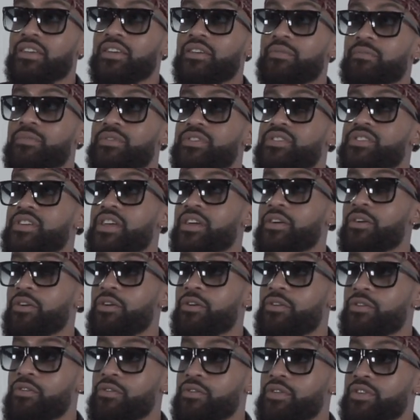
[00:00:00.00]
Him and J.
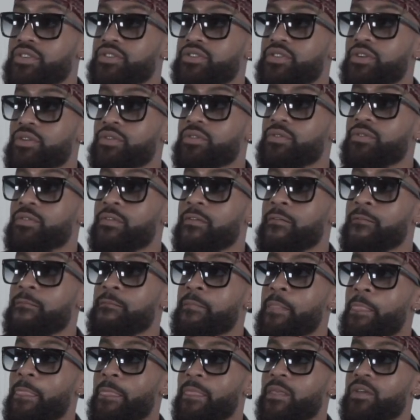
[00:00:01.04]
Cole, and so
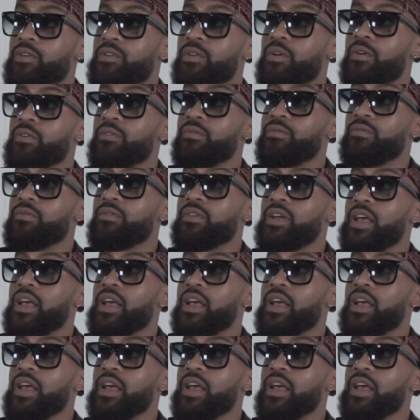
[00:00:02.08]
you know,